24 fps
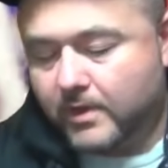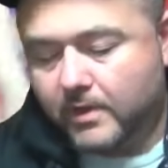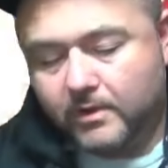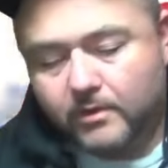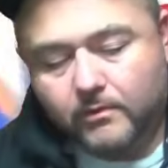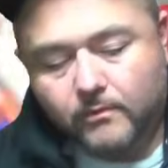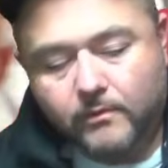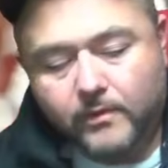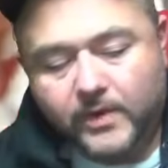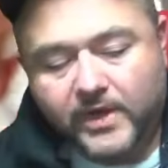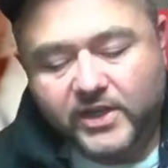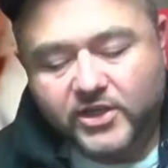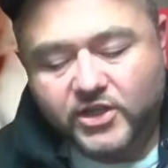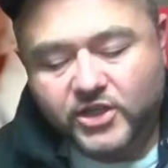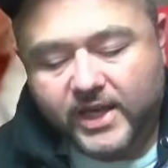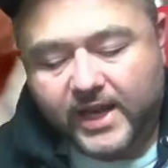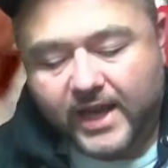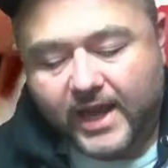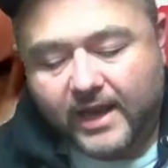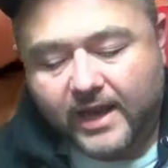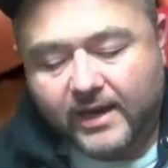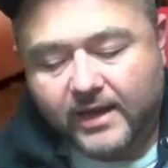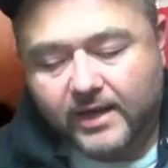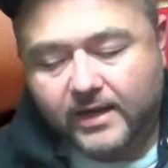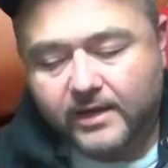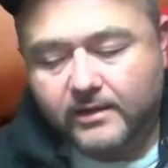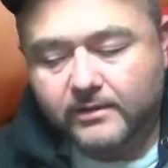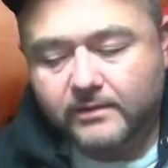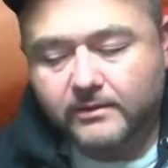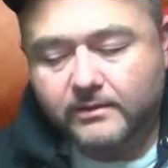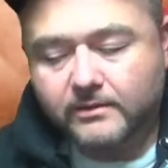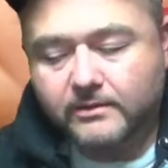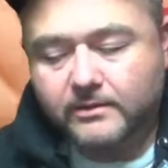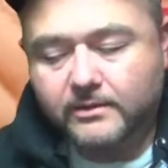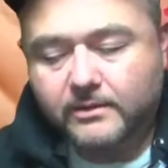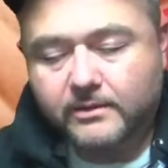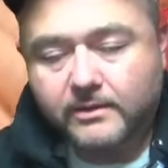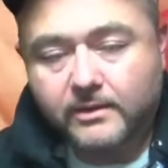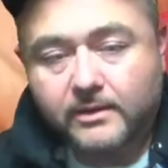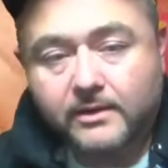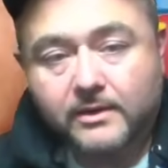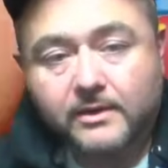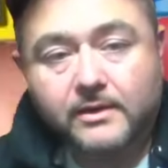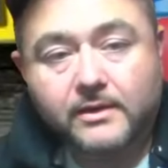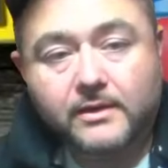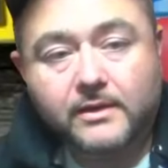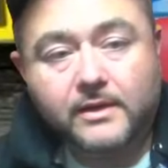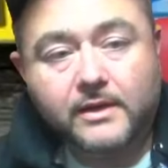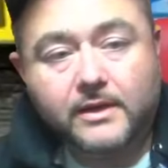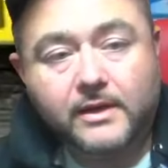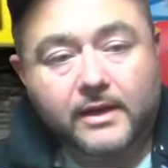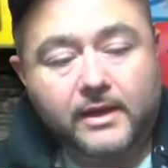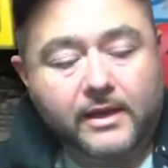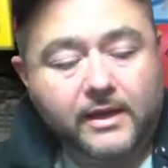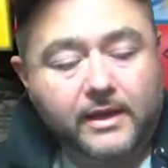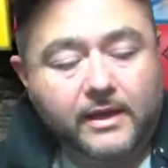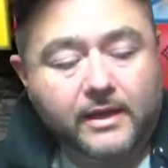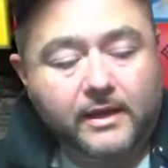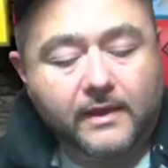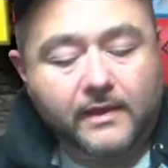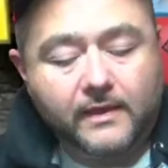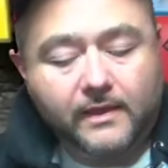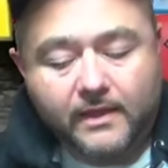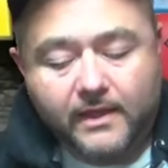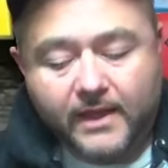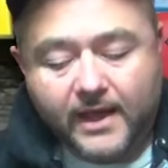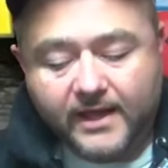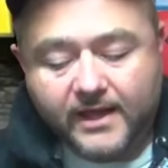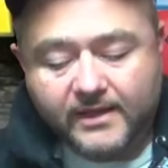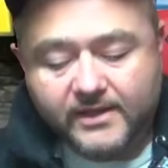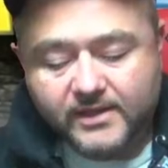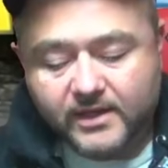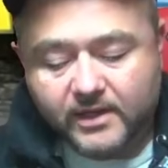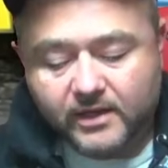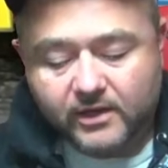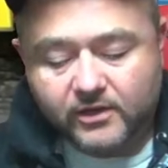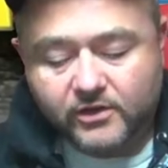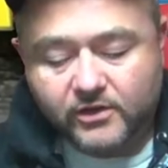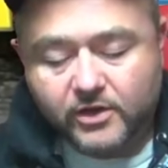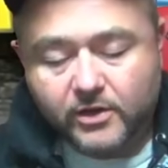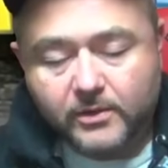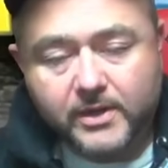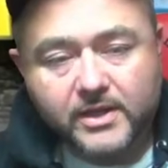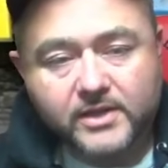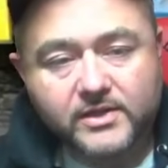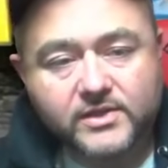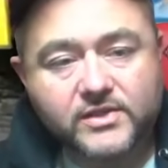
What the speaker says: Rich Gannon. And that's going to do it.